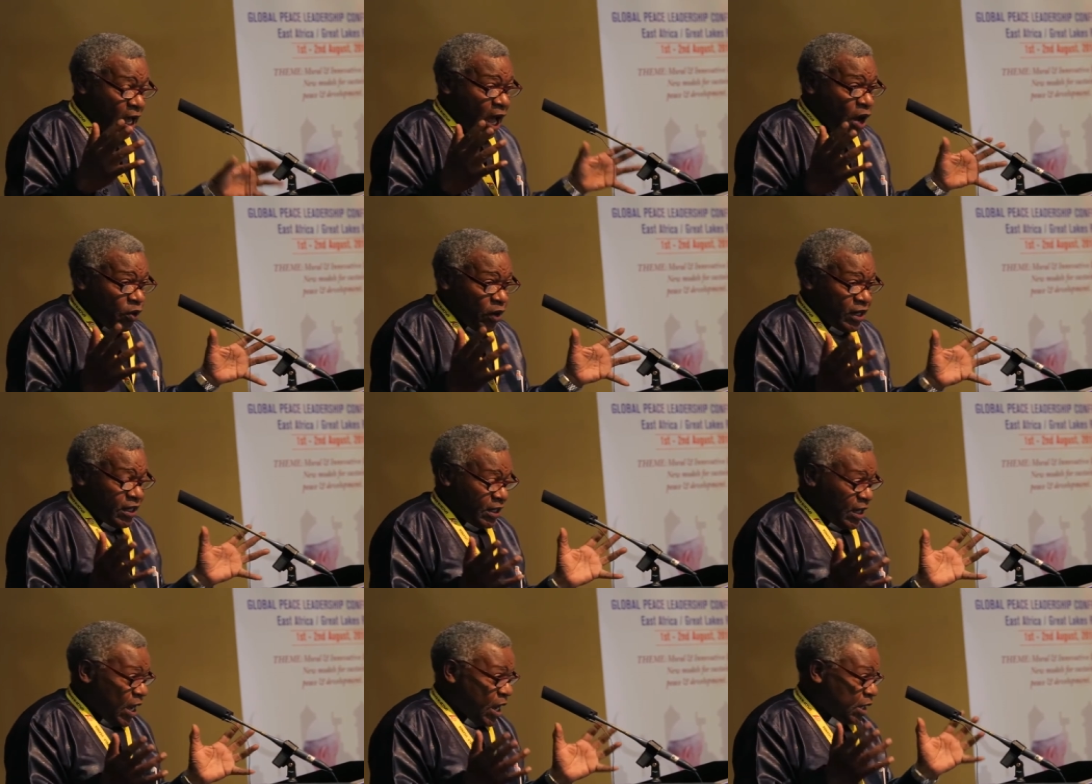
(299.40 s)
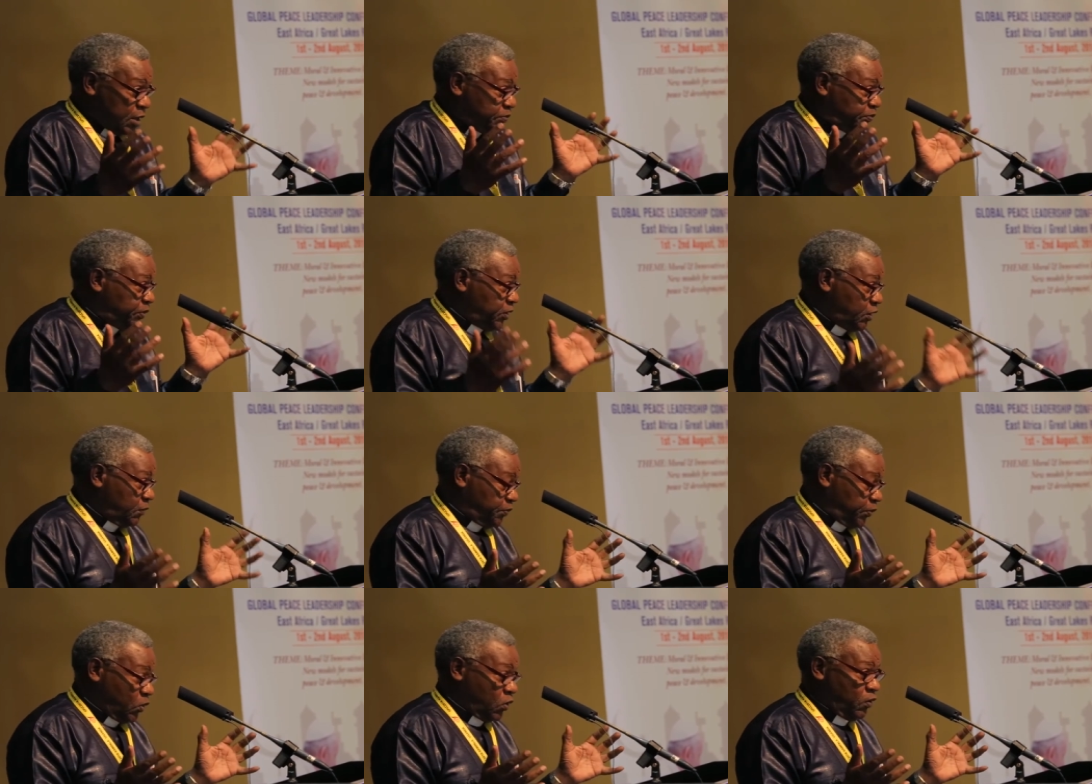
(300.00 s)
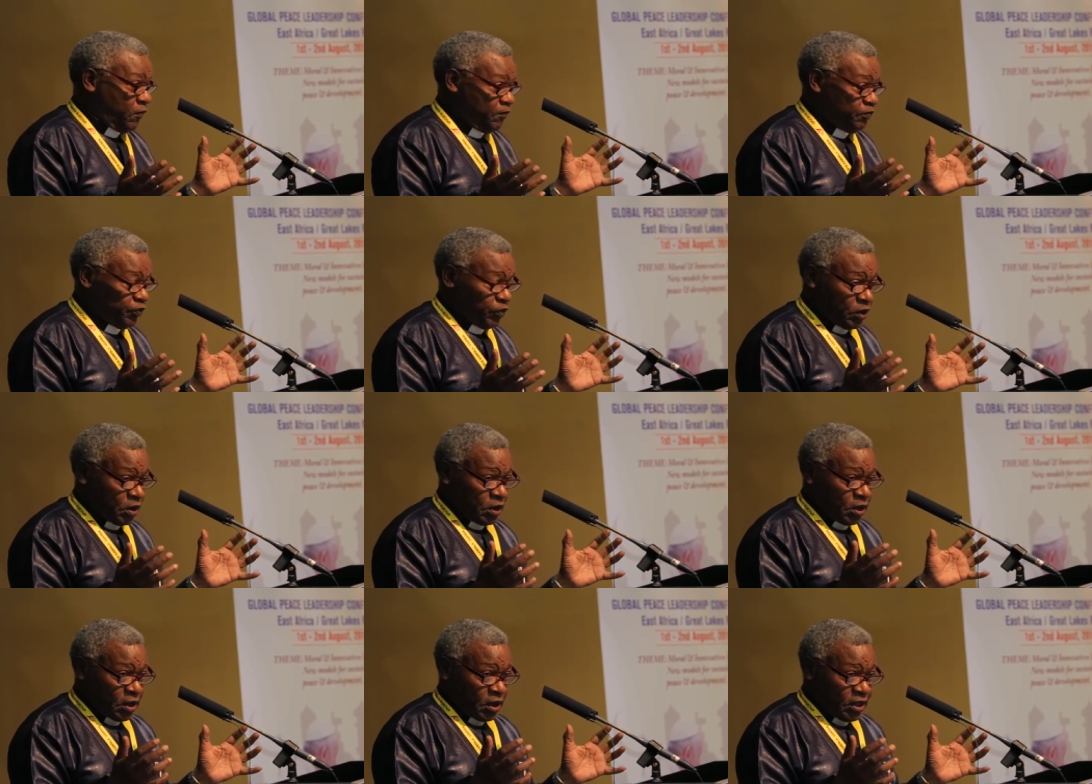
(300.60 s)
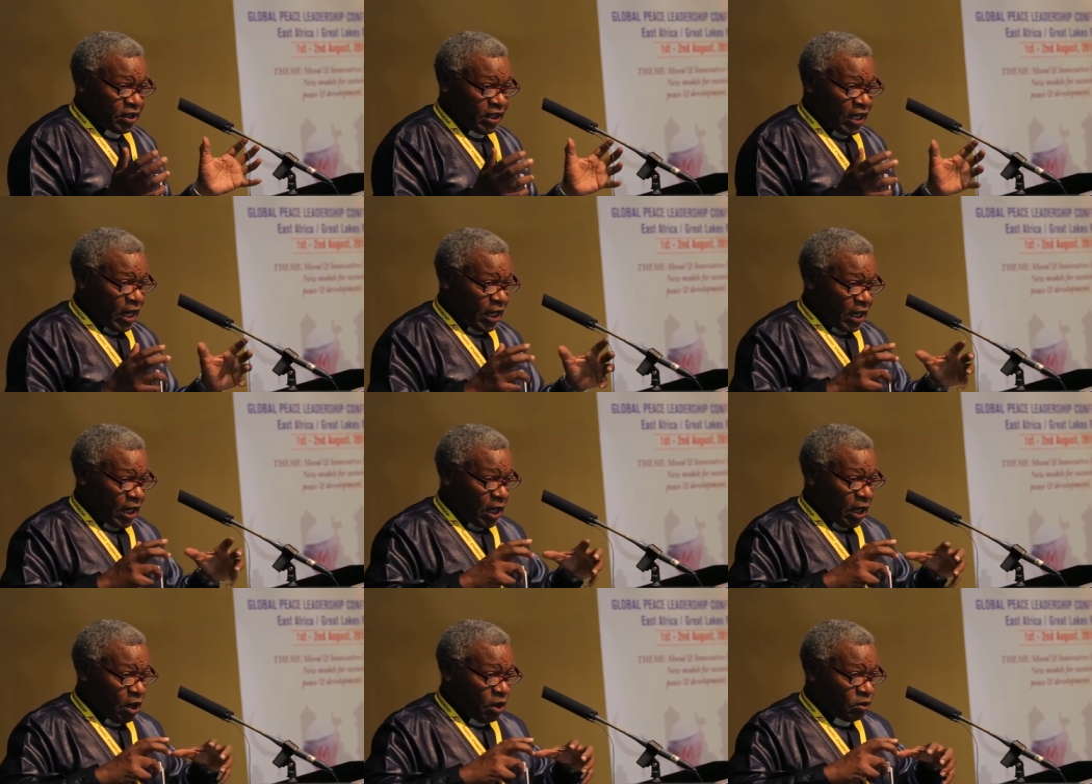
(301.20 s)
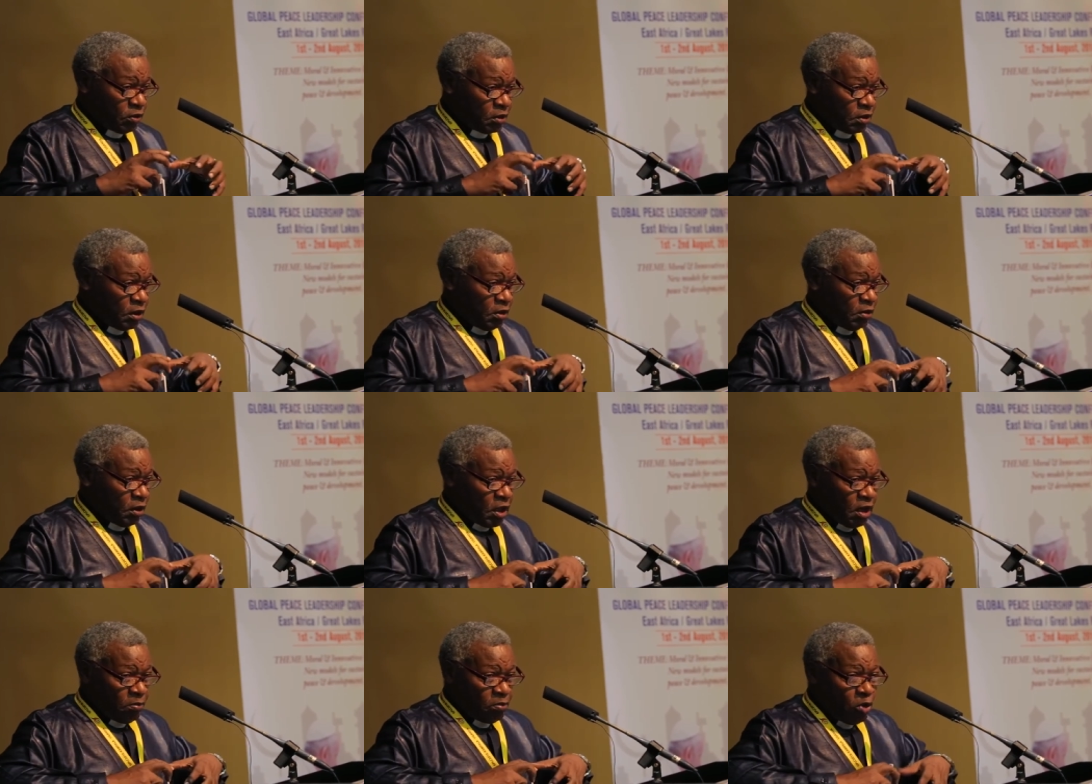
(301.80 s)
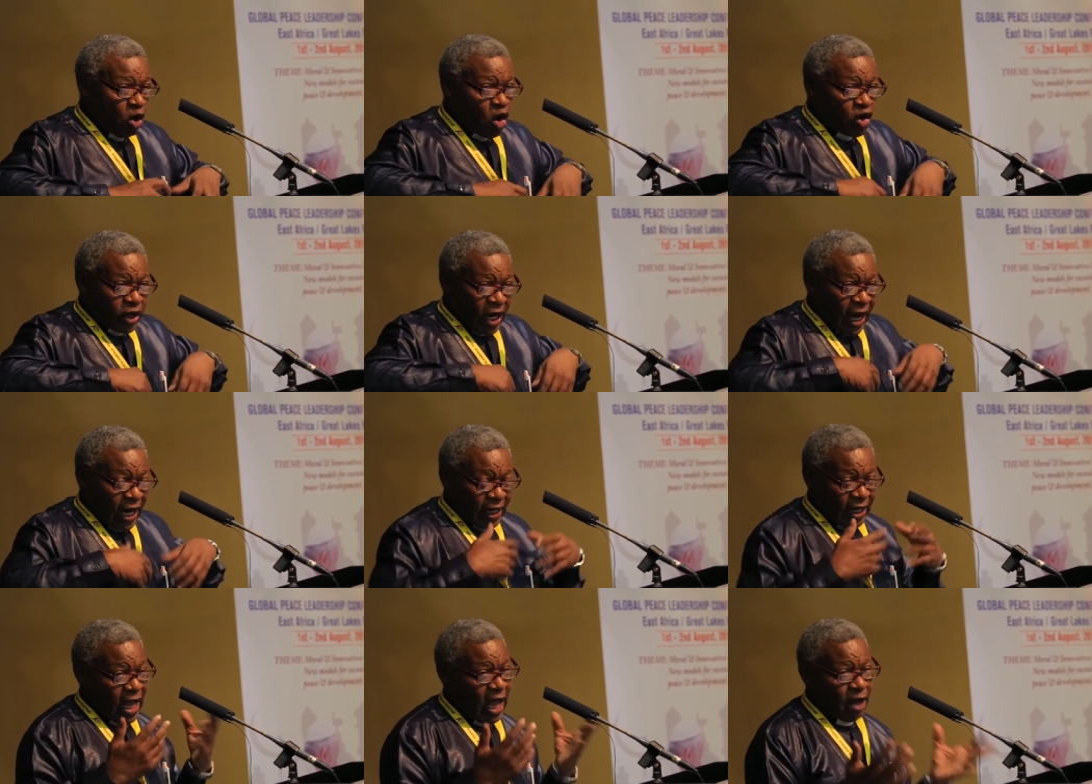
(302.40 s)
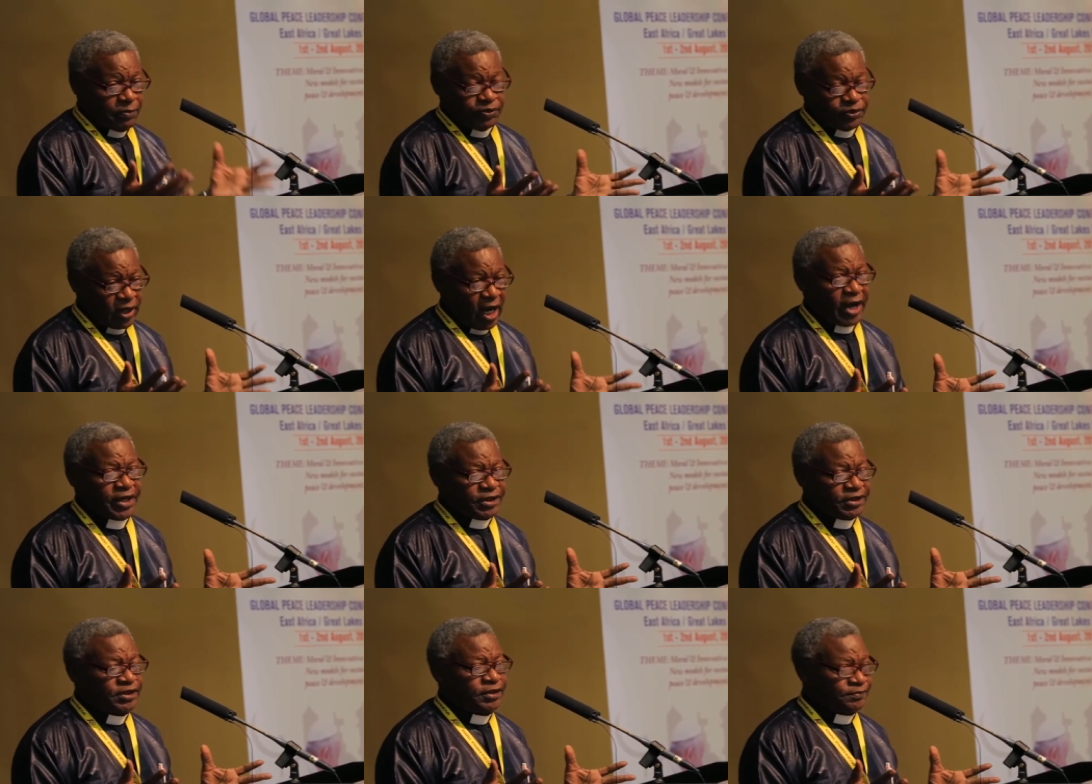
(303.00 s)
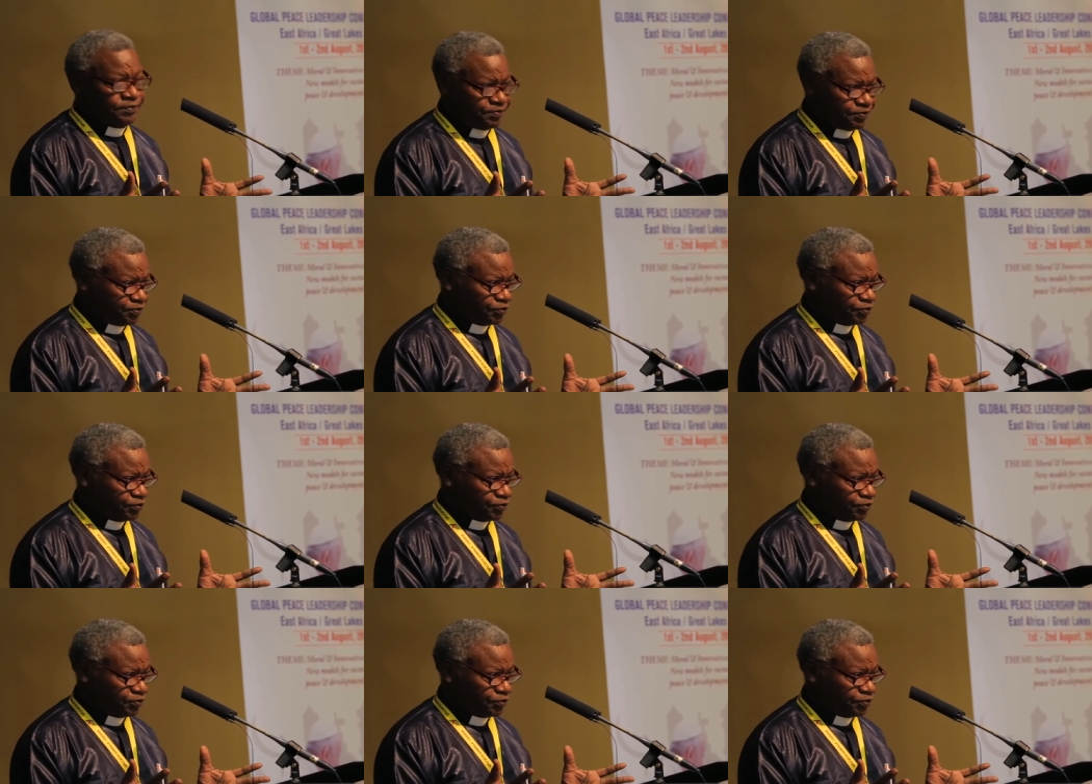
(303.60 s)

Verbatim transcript: our young people, they are now morally upright.